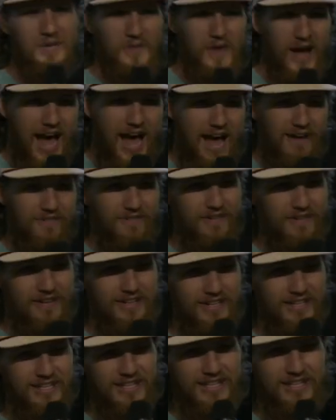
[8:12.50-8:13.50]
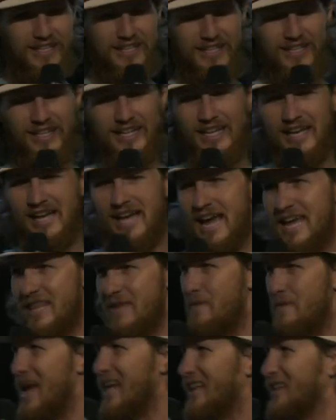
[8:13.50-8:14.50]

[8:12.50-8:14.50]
I do have. And the